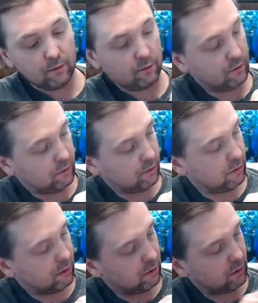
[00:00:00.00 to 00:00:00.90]

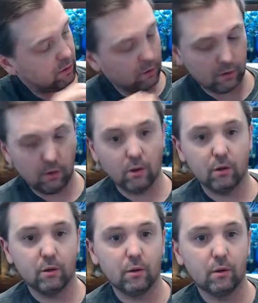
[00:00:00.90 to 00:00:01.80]

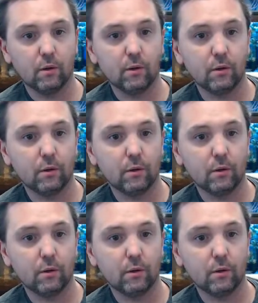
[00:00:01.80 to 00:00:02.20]
Nobody speaks.